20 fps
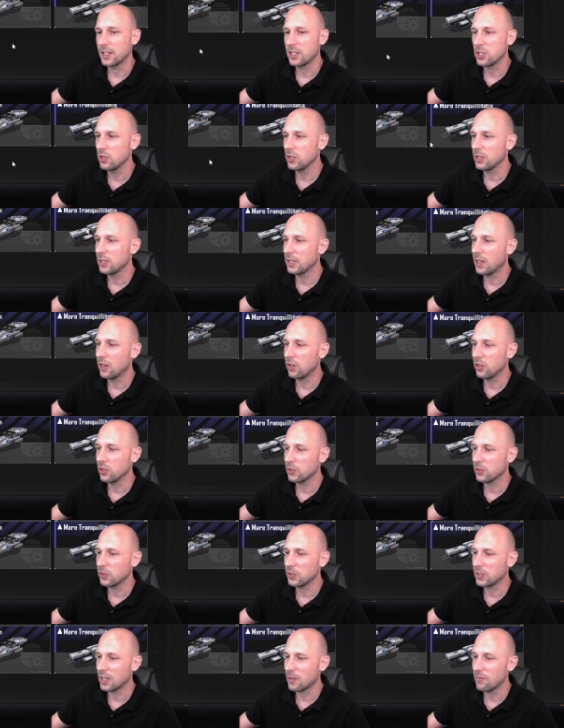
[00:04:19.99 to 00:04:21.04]
Sure, there are
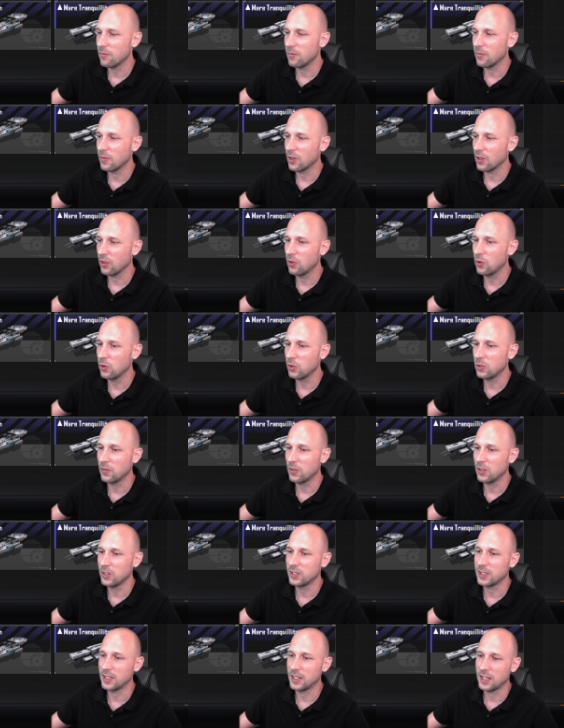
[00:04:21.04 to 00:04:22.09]
also some good
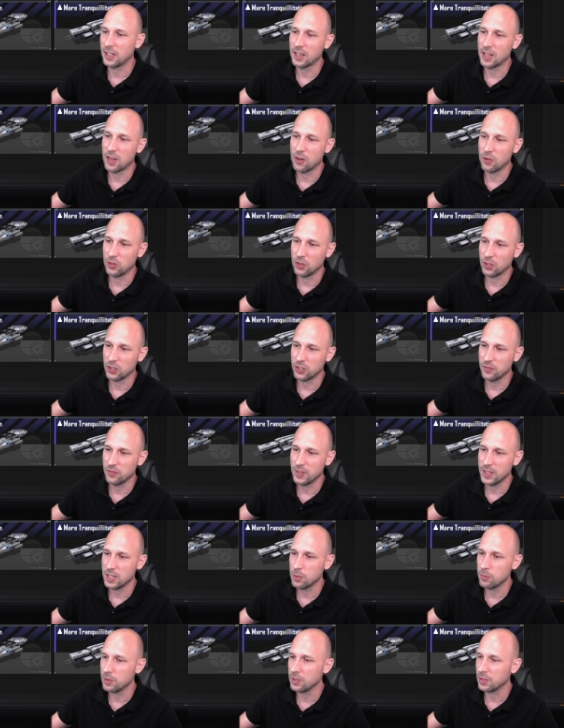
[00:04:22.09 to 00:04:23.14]
ones that are now not
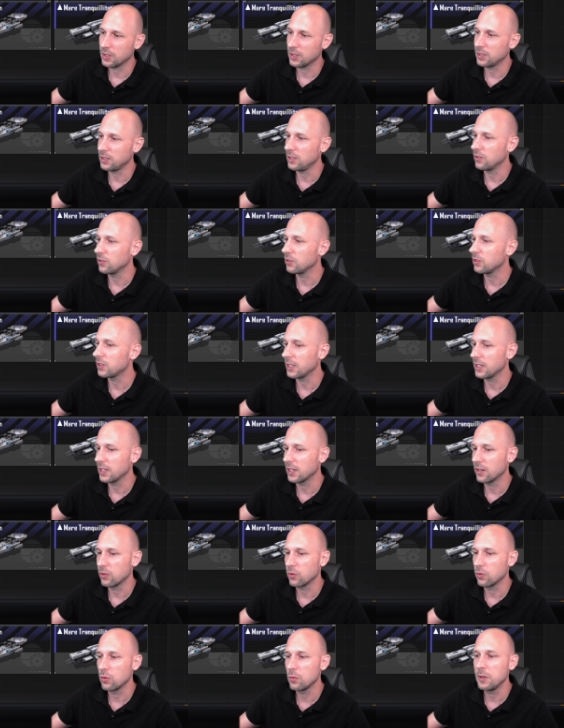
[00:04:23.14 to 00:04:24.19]
available, Xeno
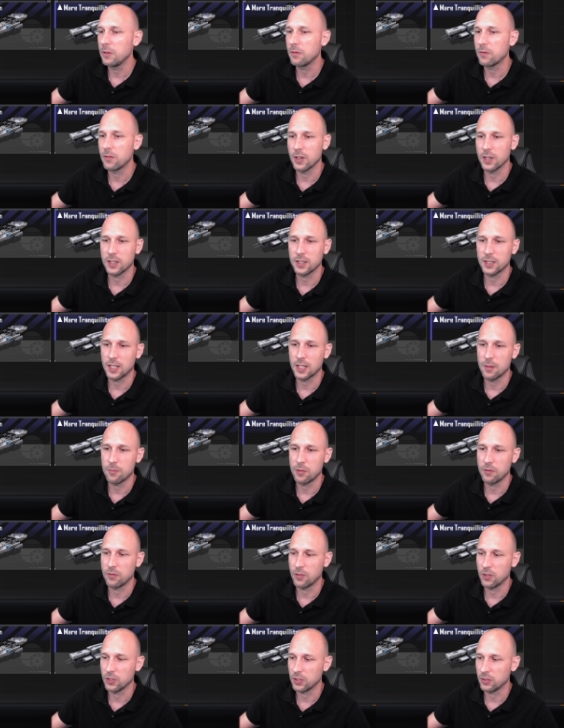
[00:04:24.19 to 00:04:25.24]
Stinger, Ruby for example,
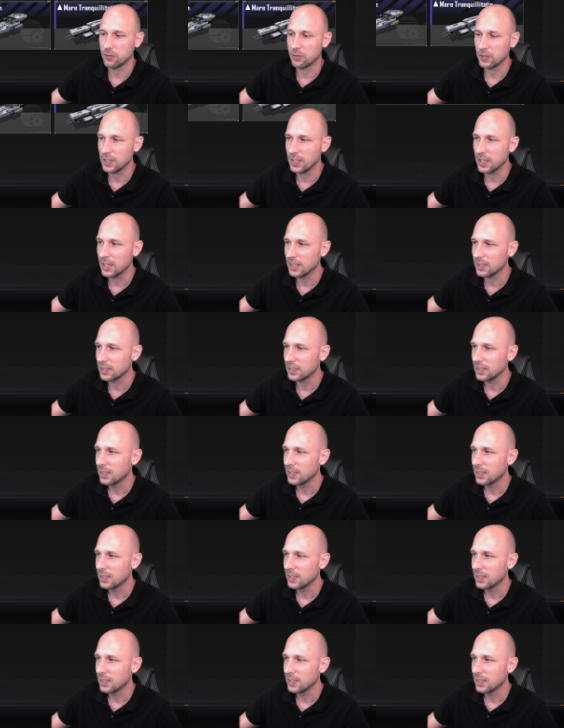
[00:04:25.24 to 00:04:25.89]
for the frigates.